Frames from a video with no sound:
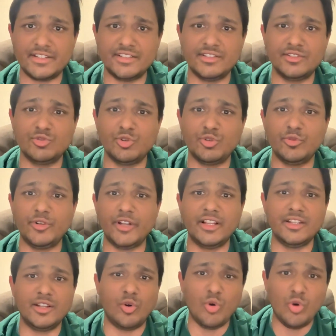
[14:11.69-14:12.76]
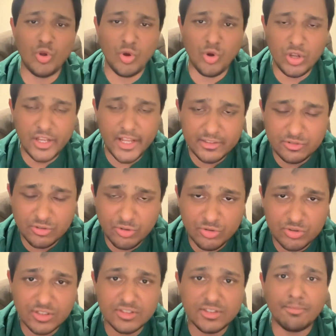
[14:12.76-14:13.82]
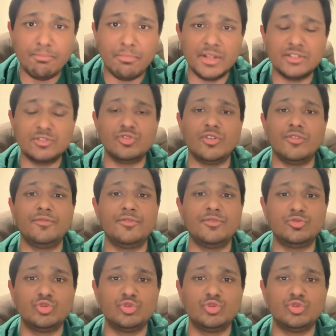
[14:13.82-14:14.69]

She's going to tell that, oh, all astrologers are a bunch of